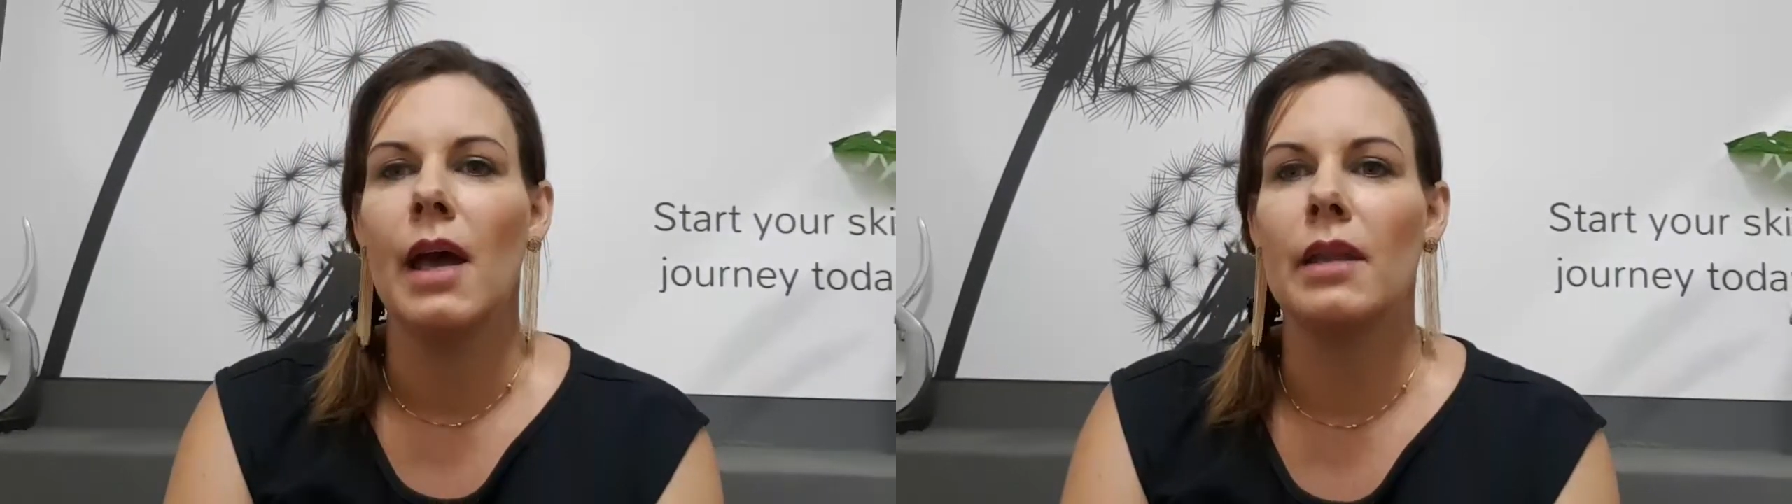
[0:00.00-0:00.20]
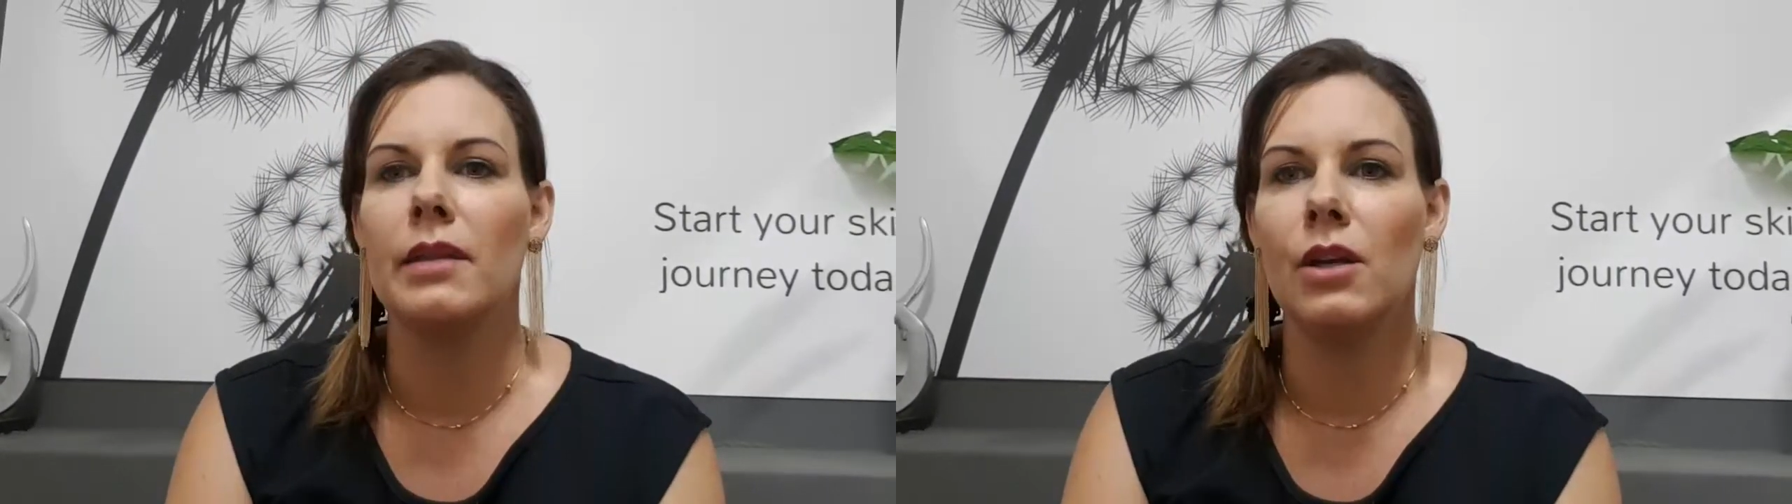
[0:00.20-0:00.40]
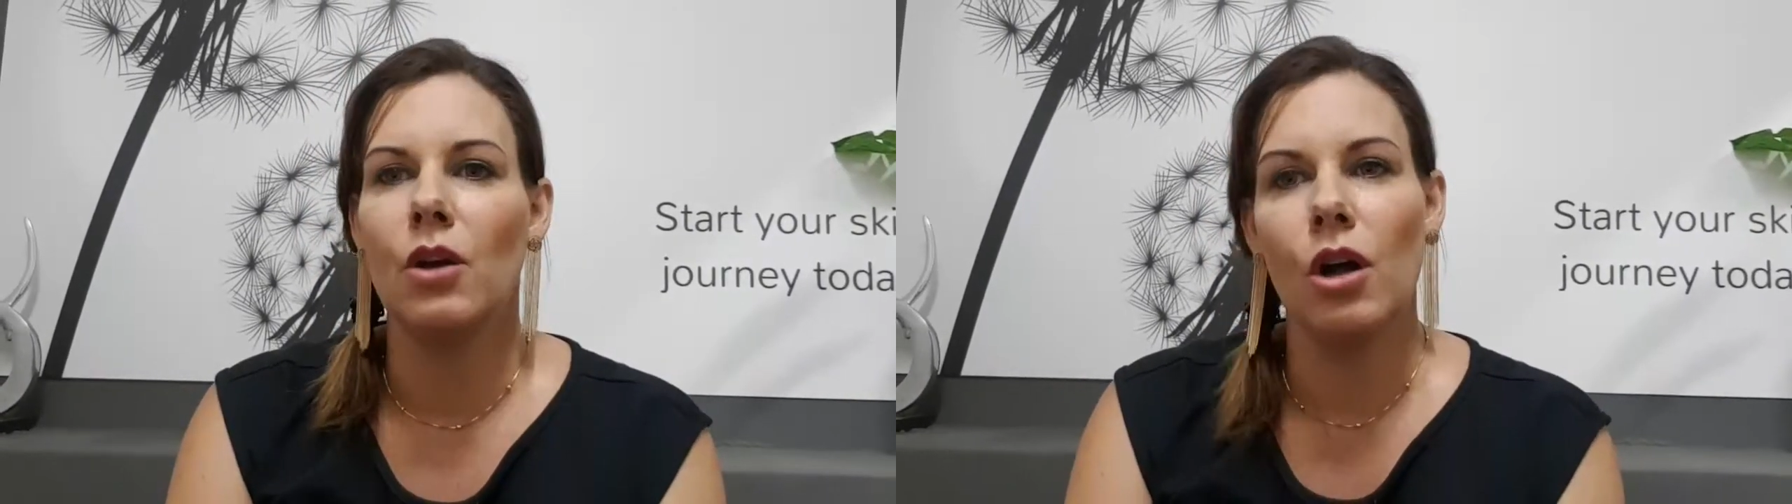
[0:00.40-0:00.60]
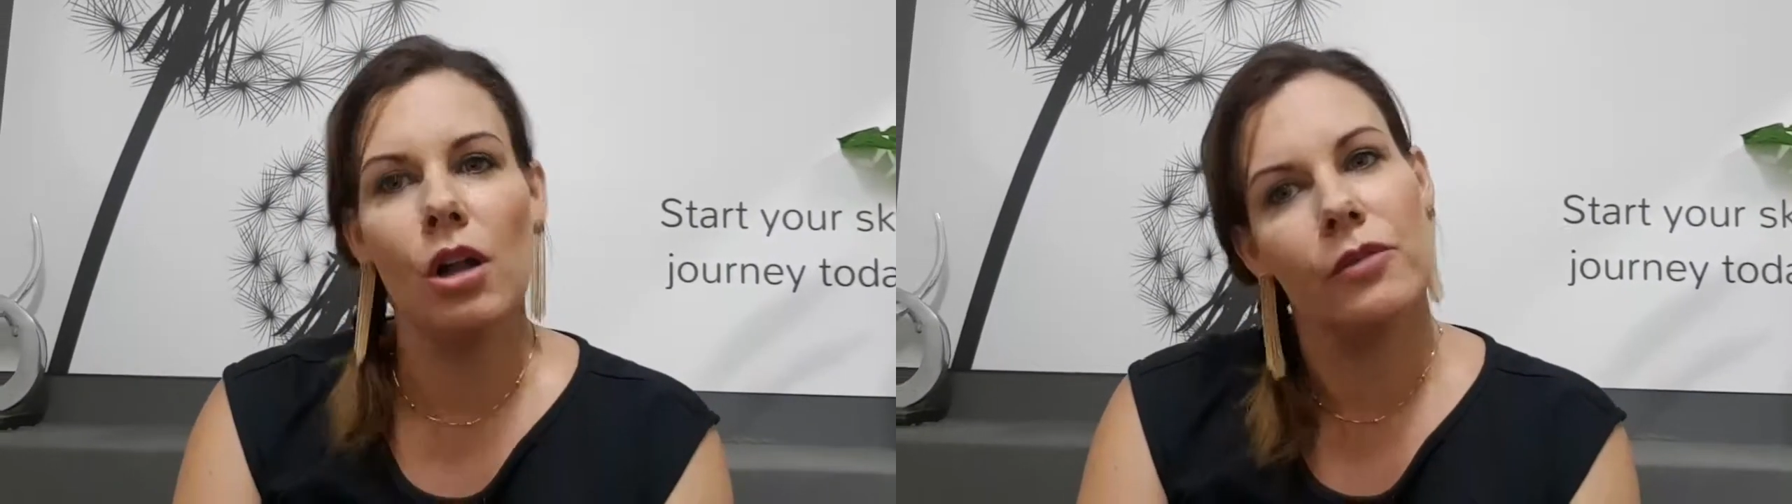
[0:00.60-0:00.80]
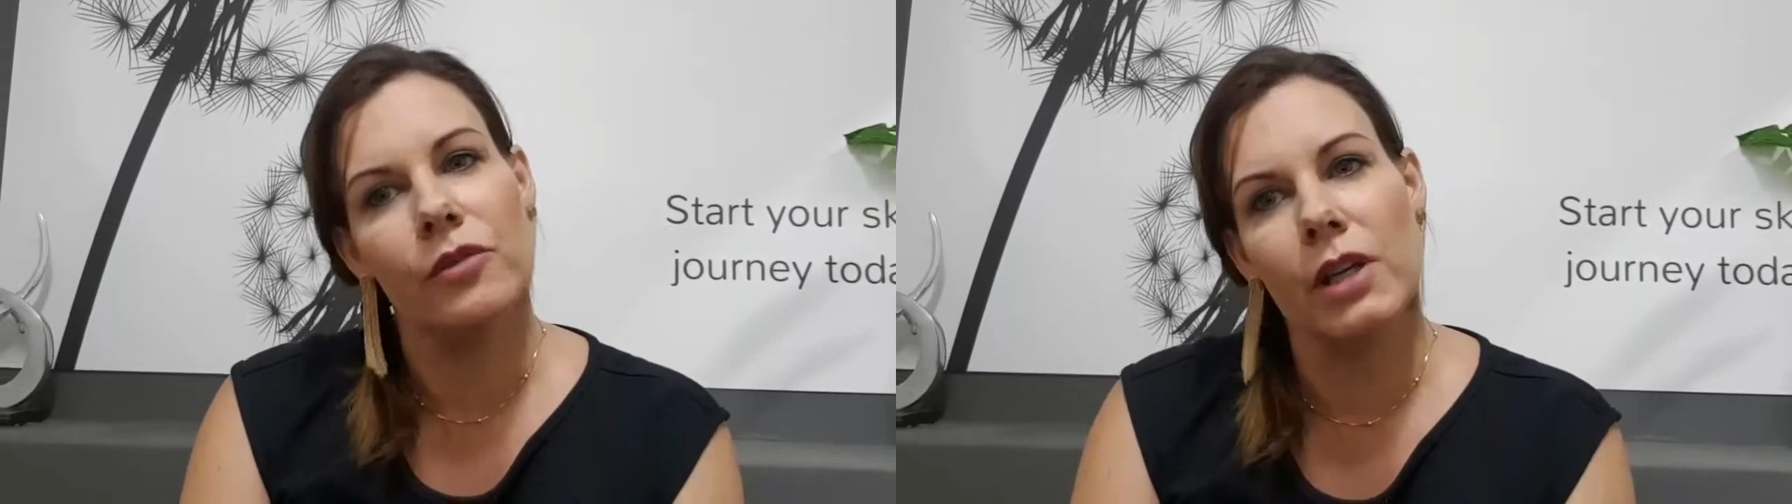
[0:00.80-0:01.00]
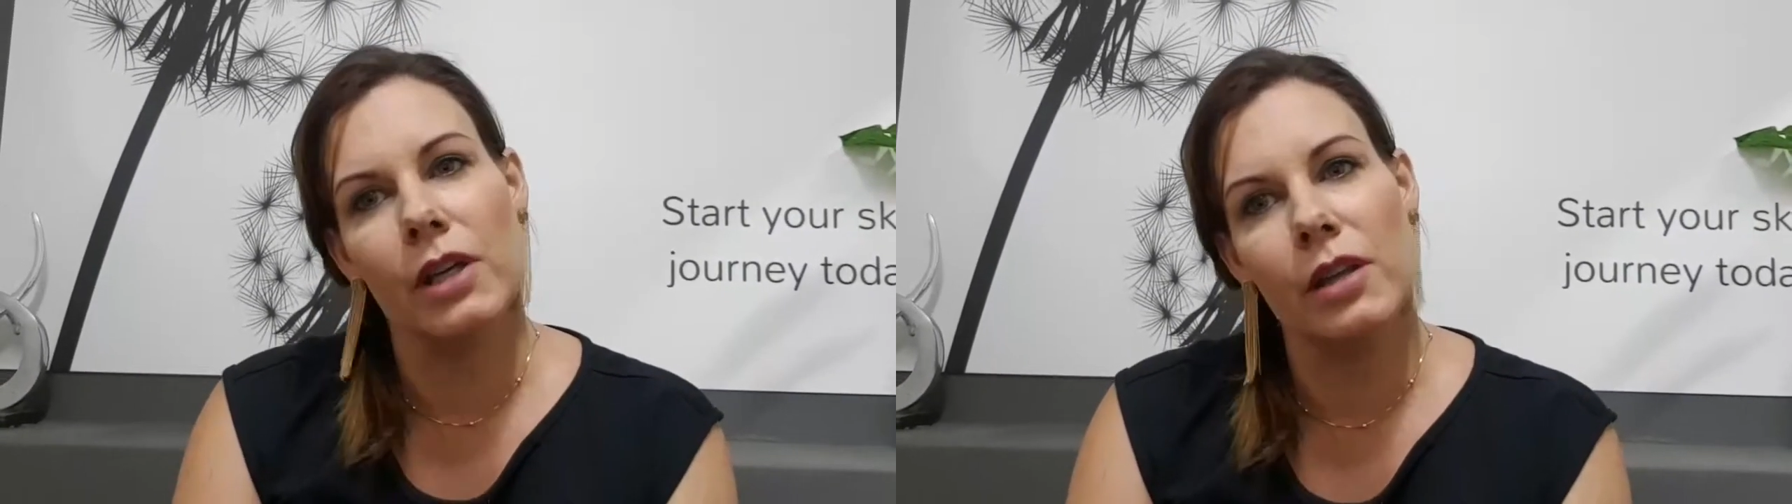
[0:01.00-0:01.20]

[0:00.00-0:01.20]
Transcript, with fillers: And then after